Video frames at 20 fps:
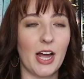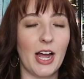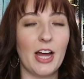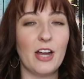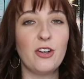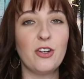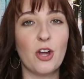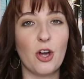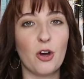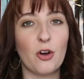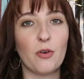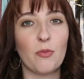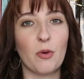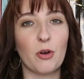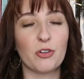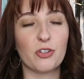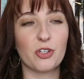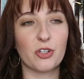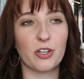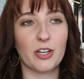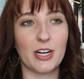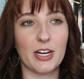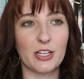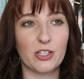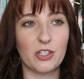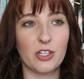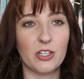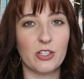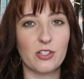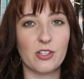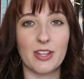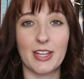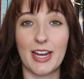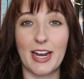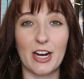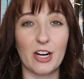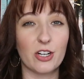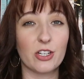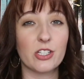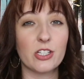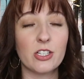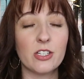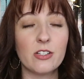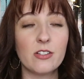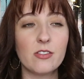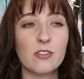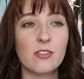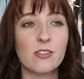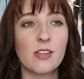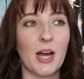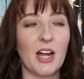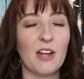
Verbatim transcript: I had no emotional connection to the characters.